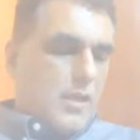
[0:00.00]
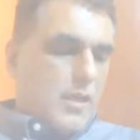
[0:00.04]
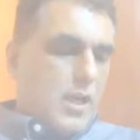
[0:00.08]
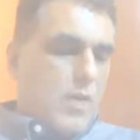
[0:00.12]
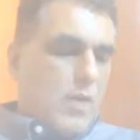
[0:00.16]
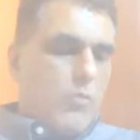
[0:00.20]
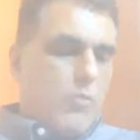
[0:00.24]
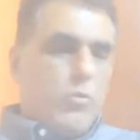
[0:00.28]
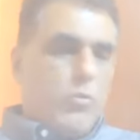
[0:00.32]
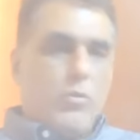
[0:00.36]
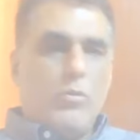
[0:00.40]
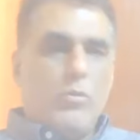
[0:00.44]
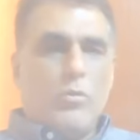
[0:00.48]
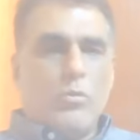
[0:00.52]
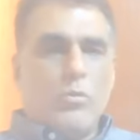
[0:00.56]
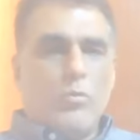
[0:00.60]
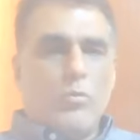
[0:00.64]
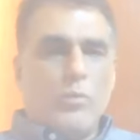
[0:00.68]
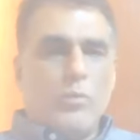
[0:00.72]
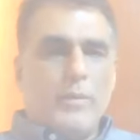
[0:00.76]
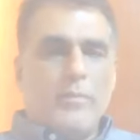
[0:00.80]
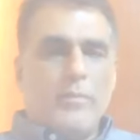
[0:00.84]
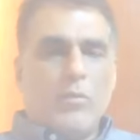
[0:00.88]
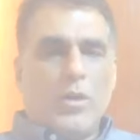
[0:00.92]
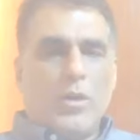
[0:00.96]
How would you
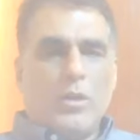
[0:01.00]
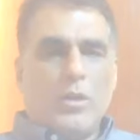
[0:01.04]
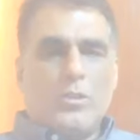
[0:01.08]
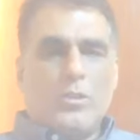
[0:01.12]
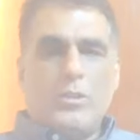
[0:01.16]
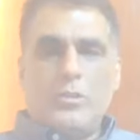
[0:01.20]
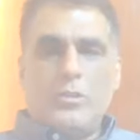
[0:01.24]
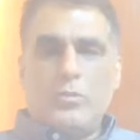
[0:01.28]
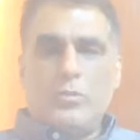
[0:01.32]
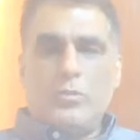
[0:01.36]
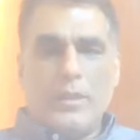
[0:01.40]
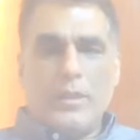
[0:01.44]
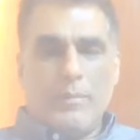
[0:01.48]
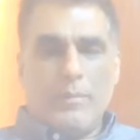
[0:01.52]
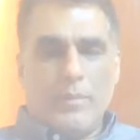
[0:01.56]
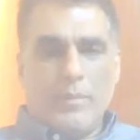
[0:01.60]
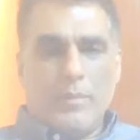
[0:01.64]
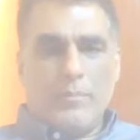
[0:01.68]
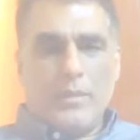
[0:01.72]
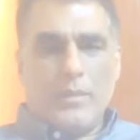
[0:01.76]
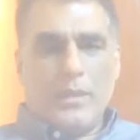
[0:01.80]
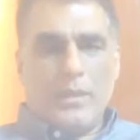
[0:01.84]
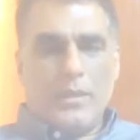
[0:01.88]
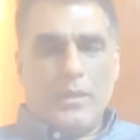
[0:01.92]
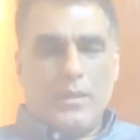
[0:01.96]
we want to
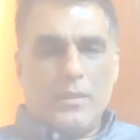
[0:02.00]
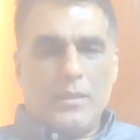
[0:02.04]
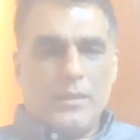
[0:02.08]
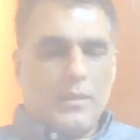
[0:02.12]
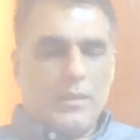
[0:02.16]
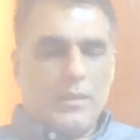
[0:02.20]
remember